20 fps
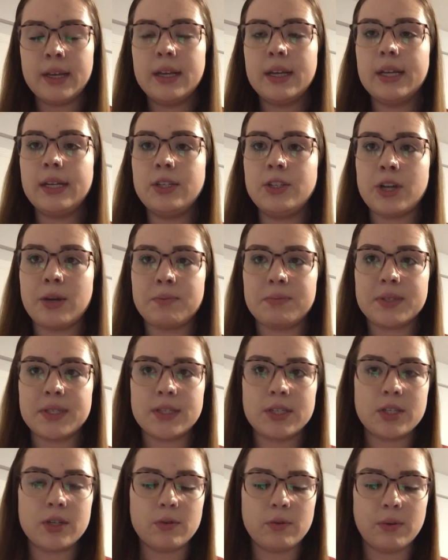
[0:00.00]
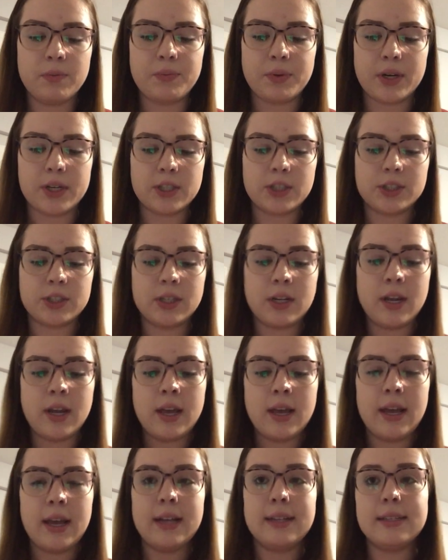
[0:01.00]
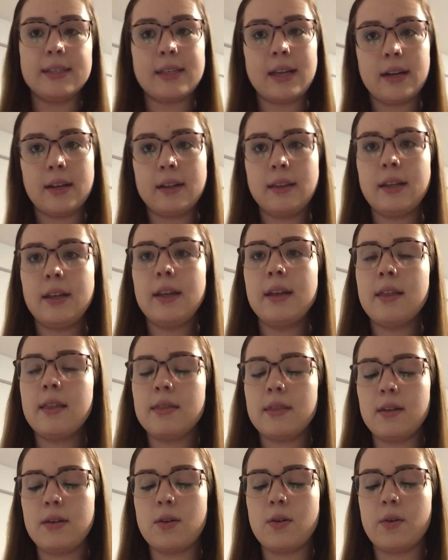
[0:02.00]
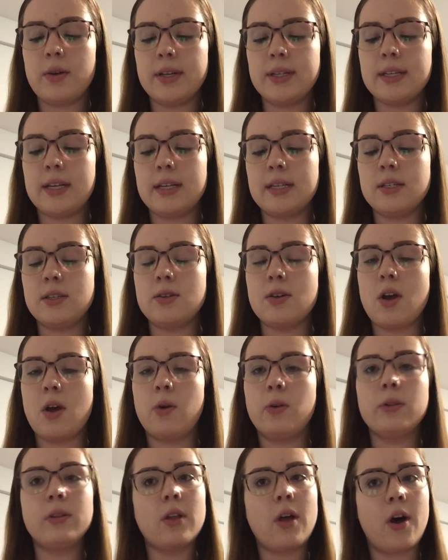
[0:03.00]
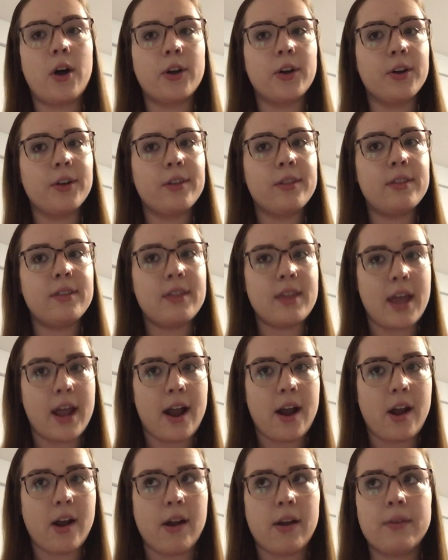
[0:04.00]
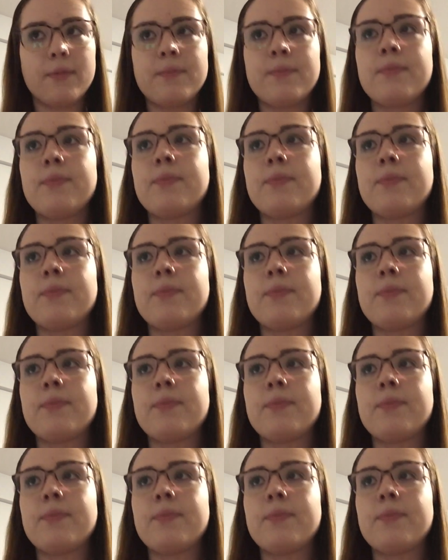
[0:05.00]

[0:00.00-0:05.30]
He jumps into a bush, and suddenly the noise is no longer there.